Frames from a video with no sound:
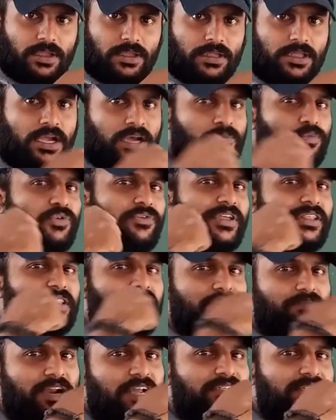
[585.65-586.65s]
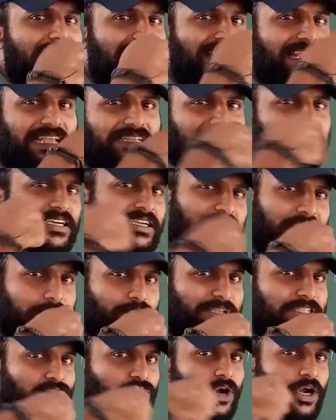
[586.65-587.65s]
you are moving the brush against the teeth.
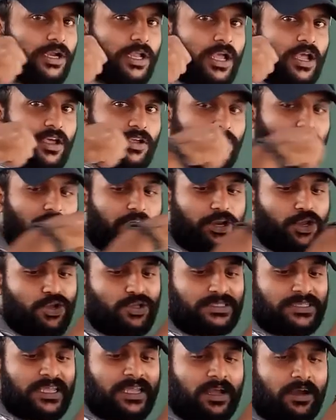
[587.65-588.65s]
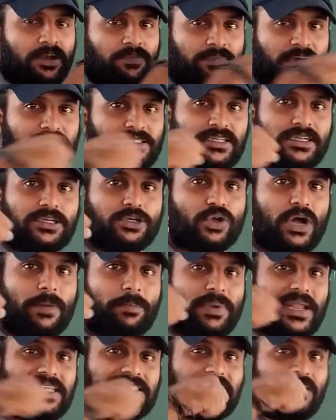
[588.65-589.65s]
Means what? You are using your muscle to
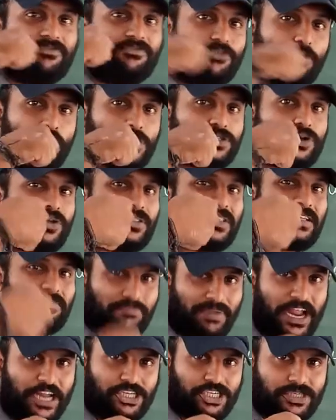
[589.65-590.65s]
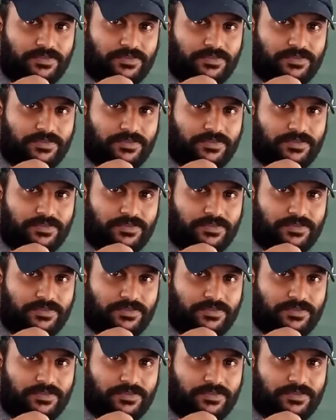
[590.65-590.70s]
apply some force on the brush.